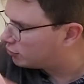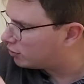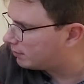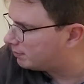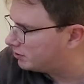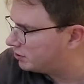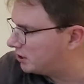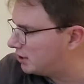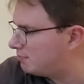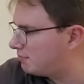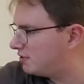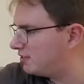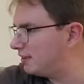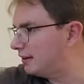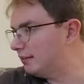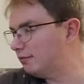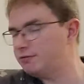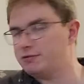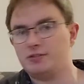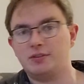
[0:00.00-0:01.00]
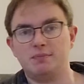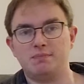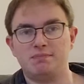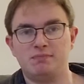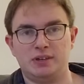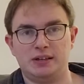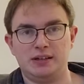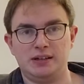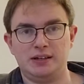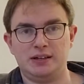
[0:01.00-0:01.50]
dropship thing from
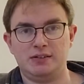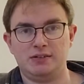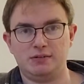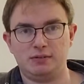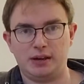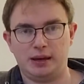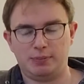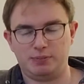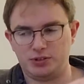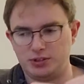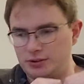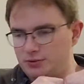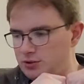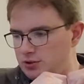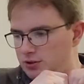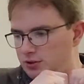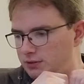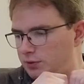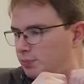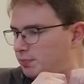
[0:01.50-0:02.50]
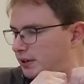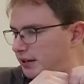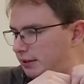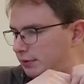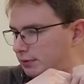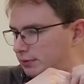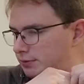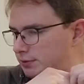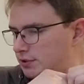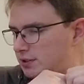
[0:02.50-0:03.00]
episode 2 of
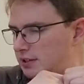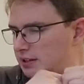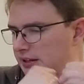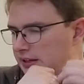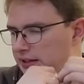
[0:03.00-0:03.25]
prequels.